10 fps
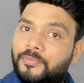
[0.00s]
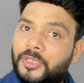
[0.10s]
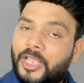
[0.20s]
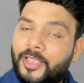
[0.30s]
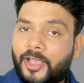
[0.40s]

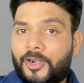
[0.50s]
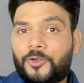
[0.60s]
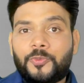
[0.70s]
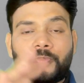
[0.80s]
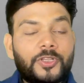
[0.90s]
PIR
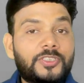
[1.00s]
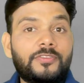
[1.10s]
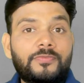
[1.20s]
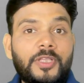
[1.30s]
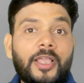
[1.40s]
to
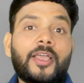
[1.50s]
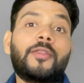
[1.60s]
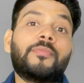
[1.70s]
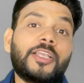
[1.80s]
positive PIR